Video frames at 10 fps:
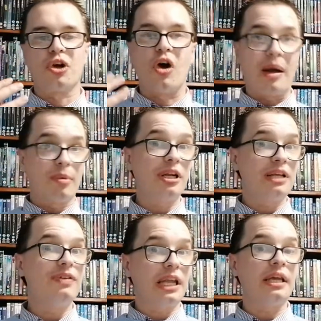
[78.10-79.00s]
So I'm going to
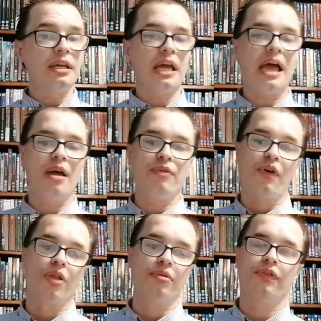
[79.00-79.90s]
leave a link
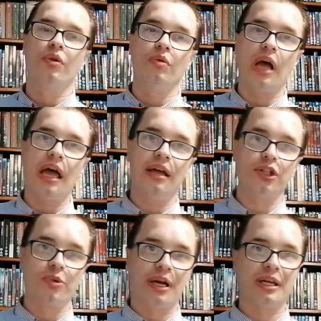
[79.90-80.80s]
for the review
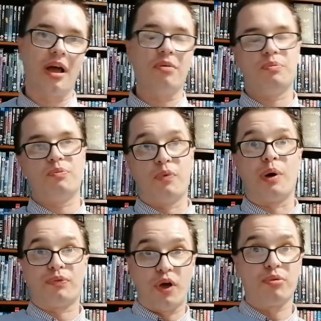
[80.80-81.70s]
that's
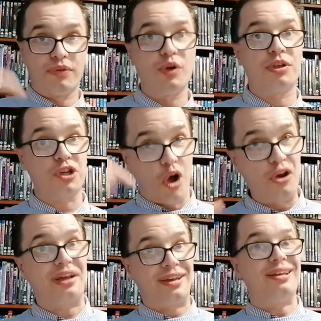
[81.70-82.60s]

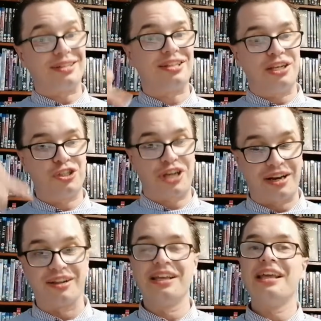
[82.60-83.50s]
on AnkitaSays'
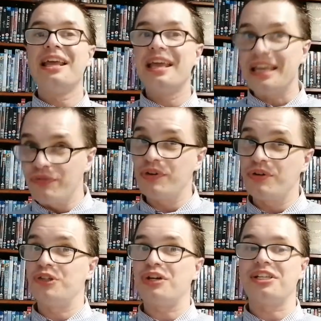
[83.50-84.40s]
channel if
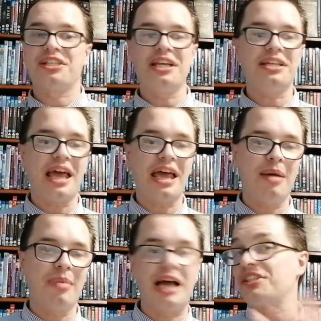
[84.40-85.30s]
you're interested.
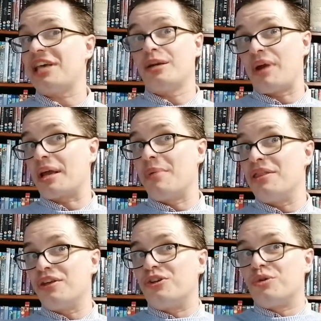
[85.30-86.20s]
I certainly
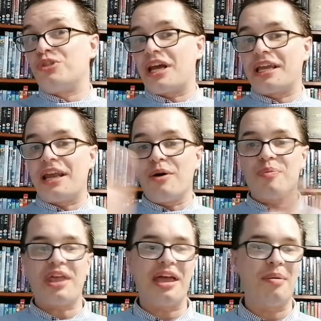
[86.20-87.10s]
recommend that you do check it
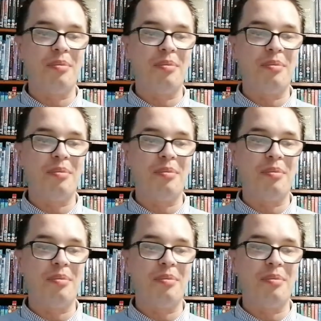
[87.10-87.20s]
out.